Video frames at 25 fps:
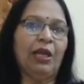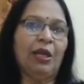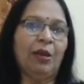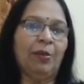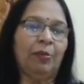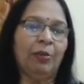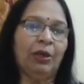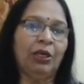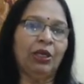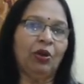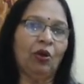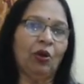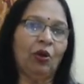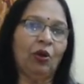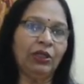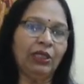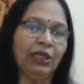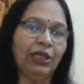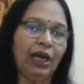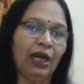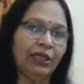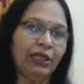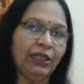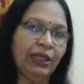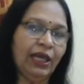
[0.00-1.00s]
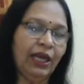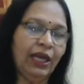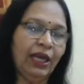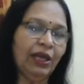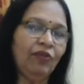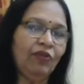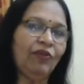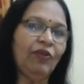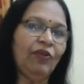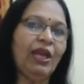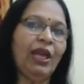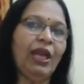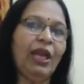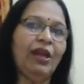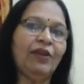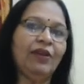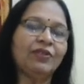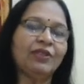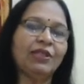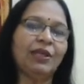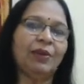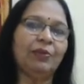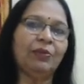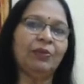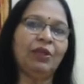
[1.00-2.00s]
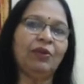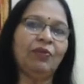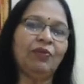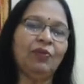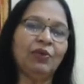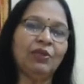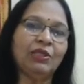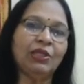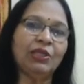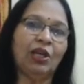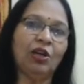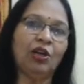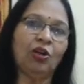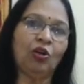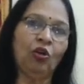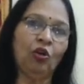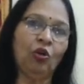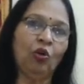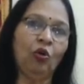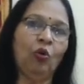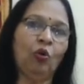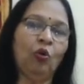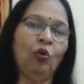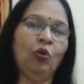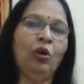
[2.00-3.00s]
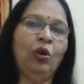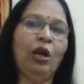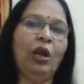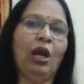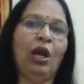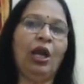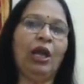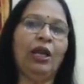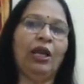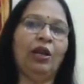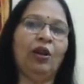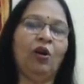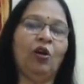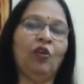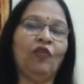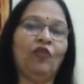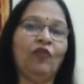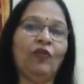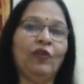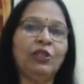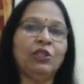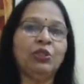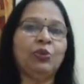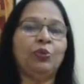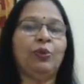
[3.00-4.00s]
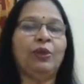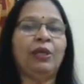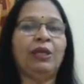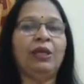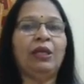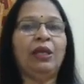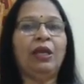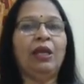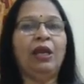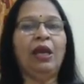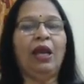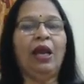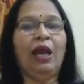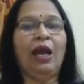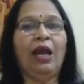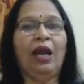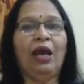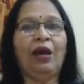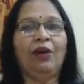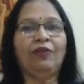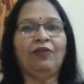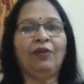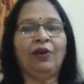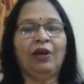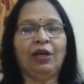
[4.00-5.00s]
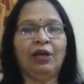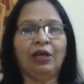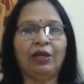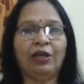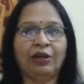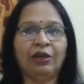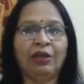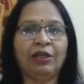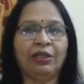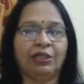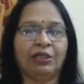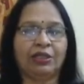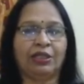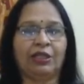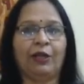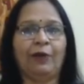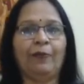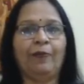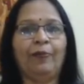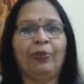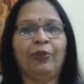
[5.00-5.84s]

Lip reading: But on the other hand, we have something which are known and of which we have a risk.